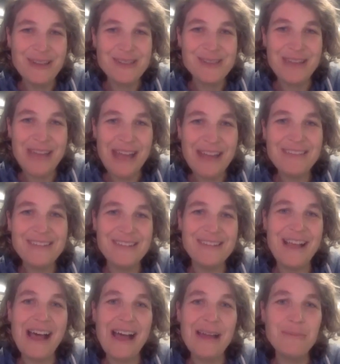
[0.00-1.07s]
So that
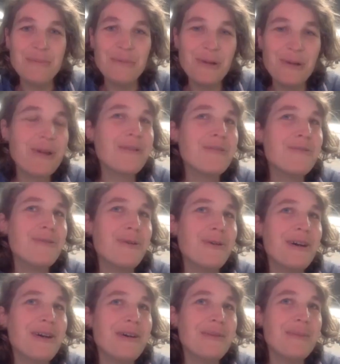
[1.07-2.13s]
I'm looking
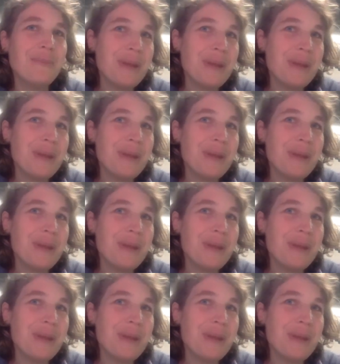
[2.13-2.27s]
for